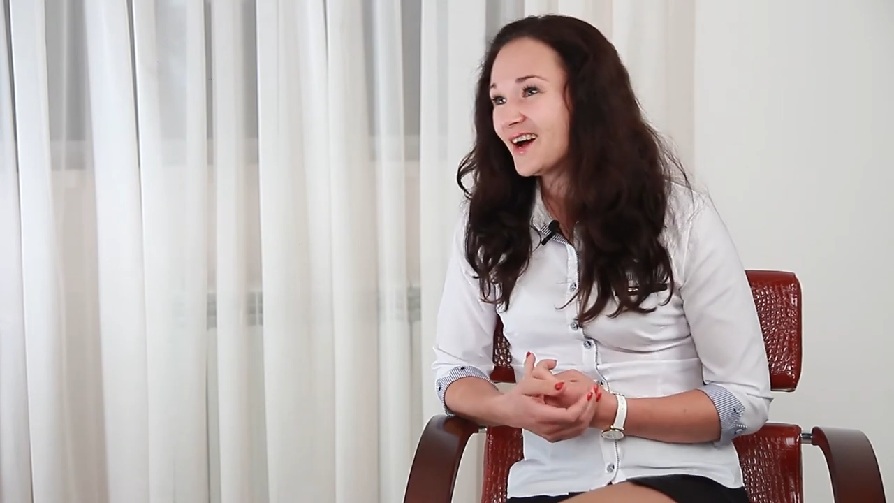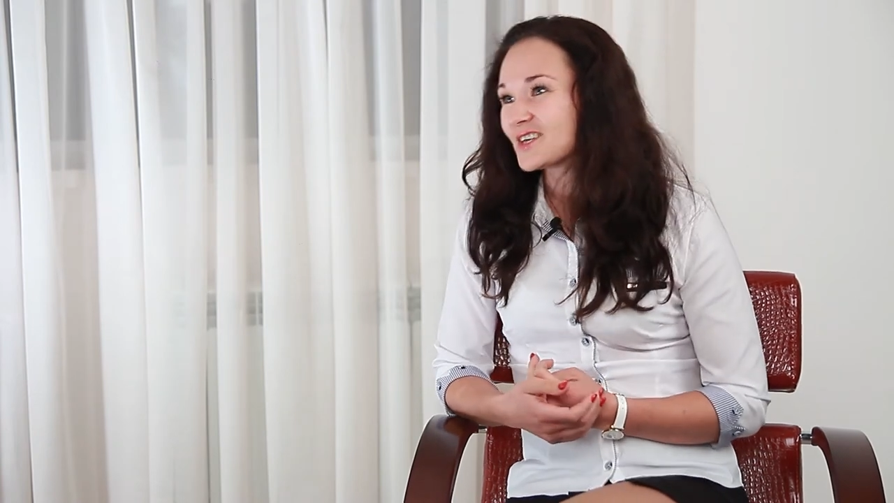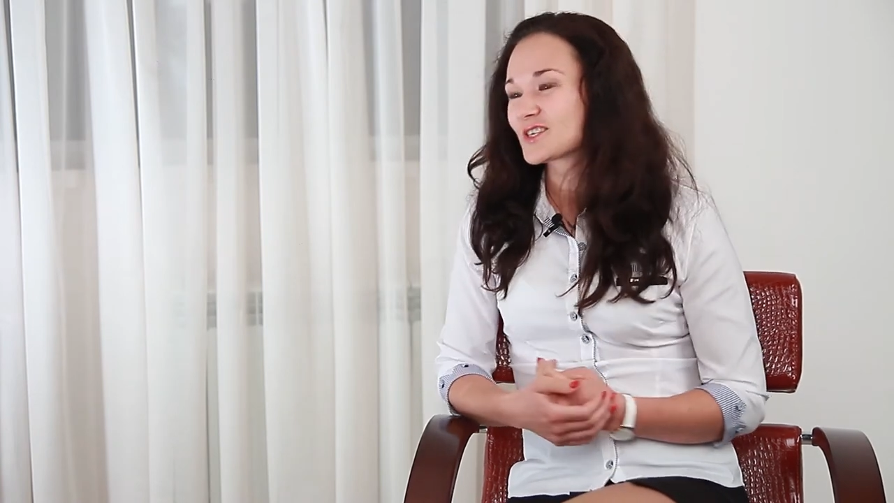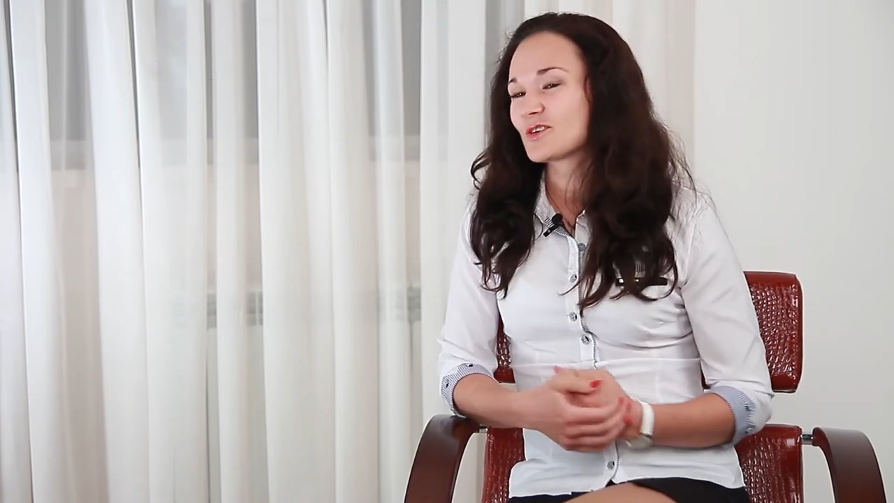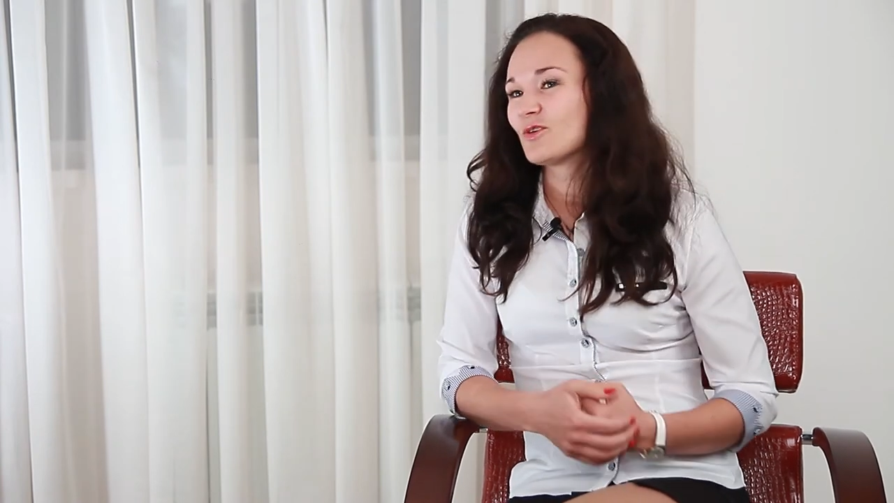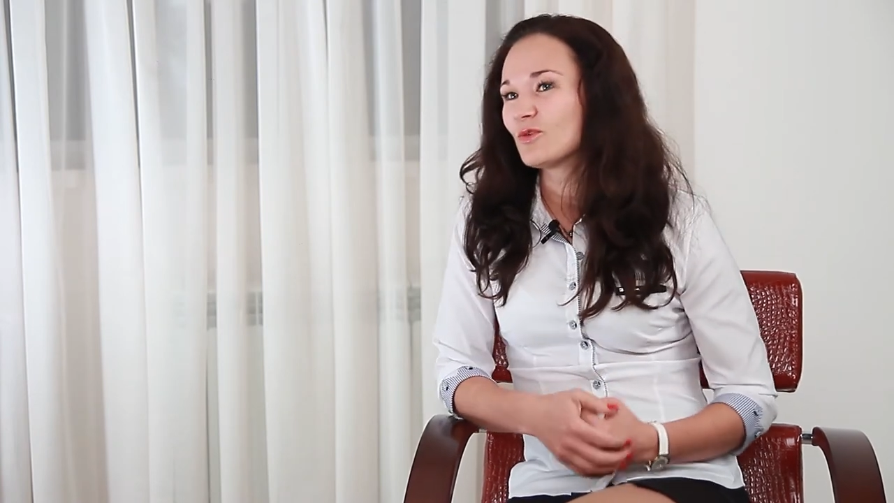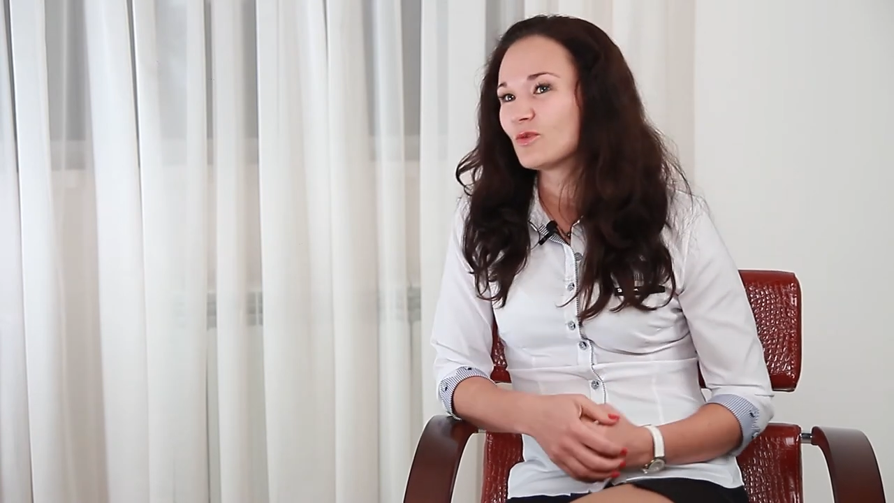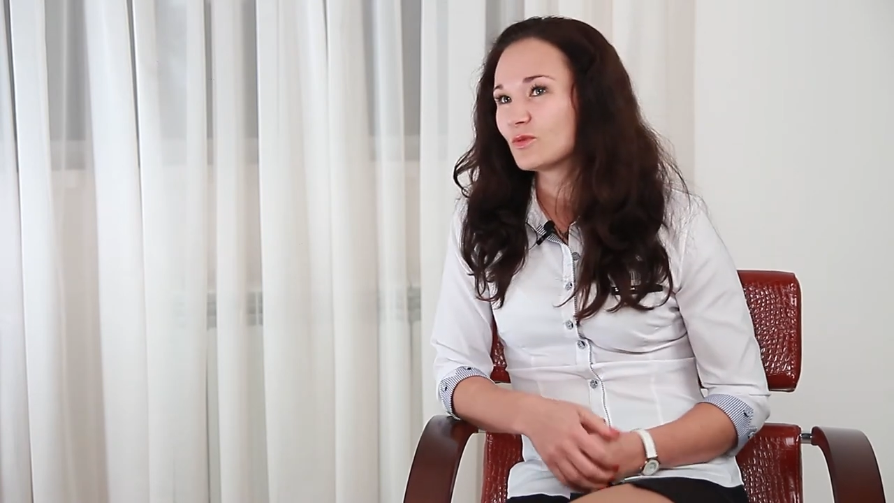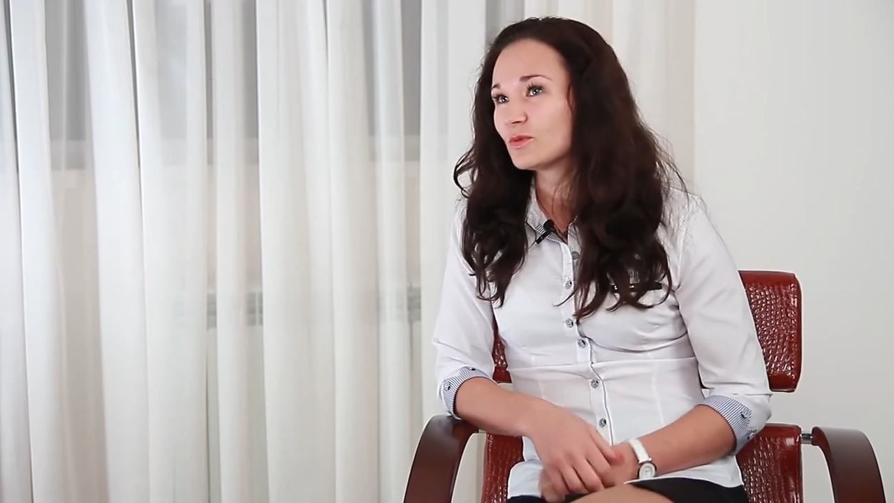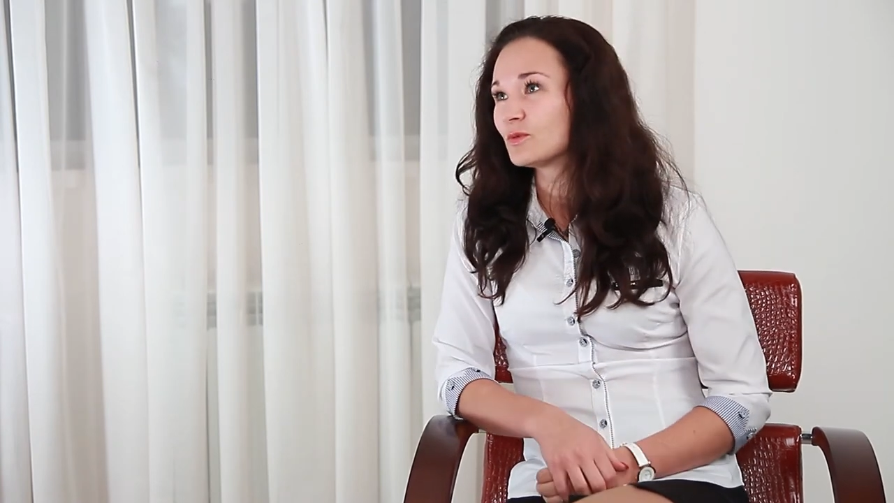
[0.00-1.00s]
So
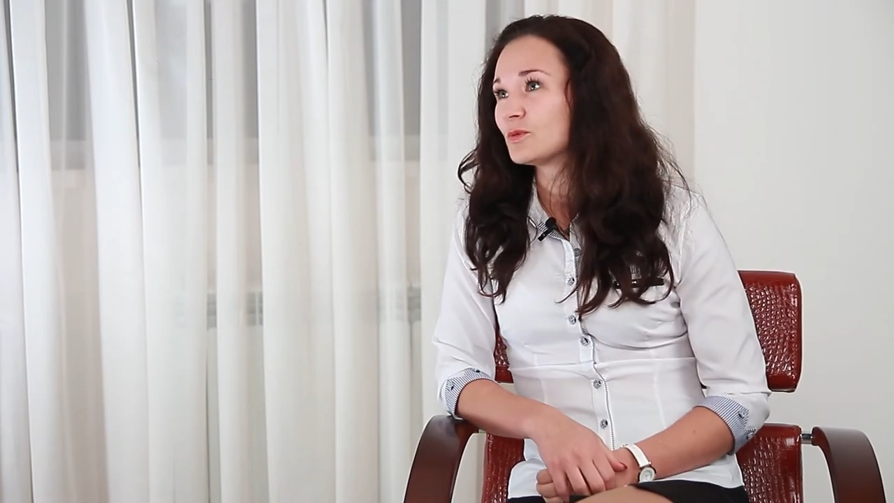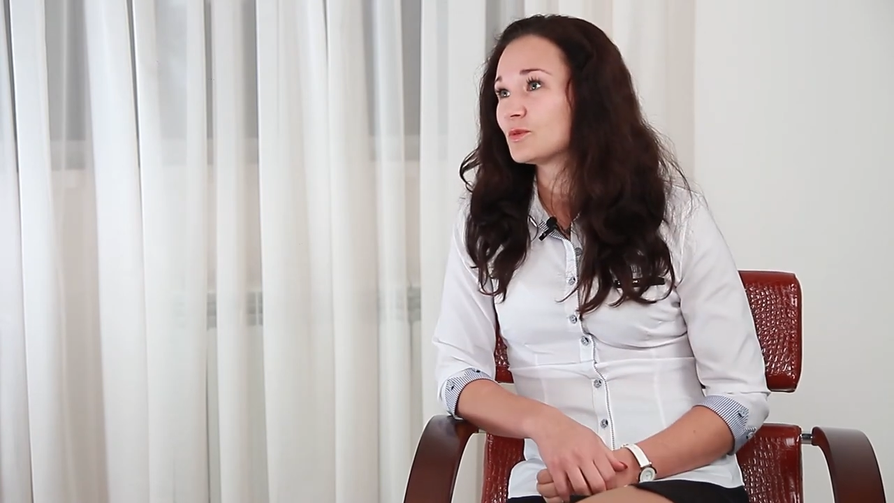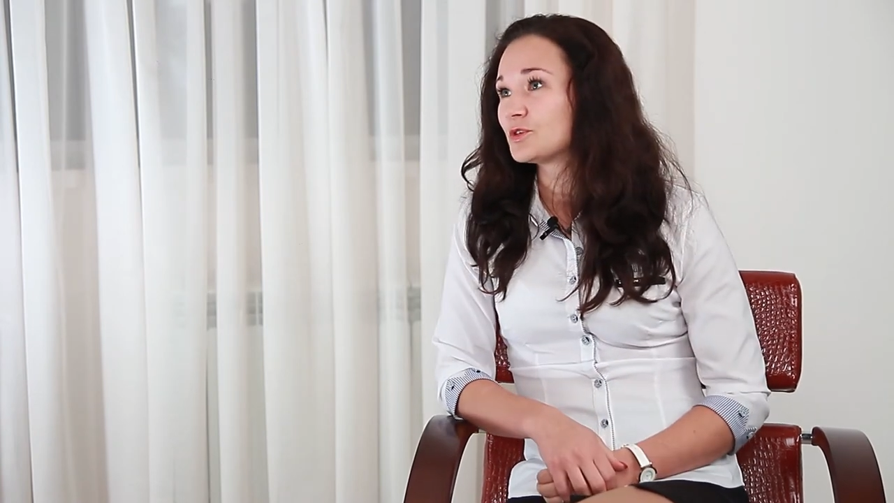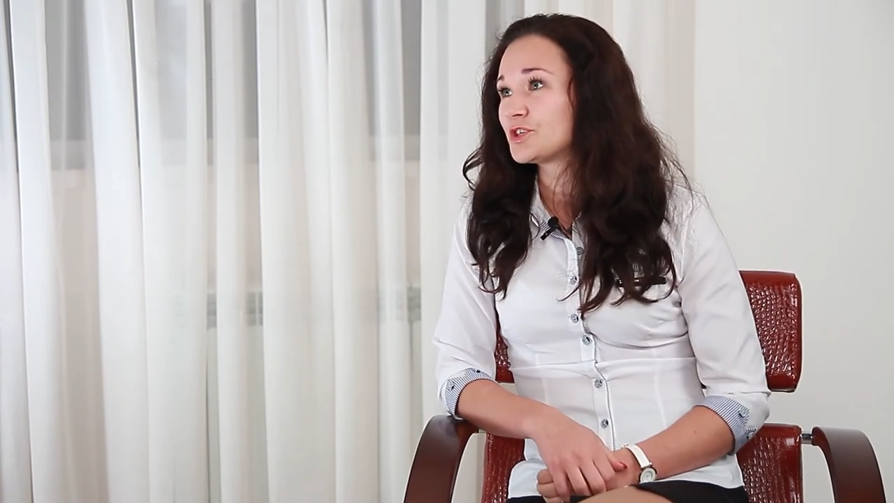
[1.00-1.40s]
okay.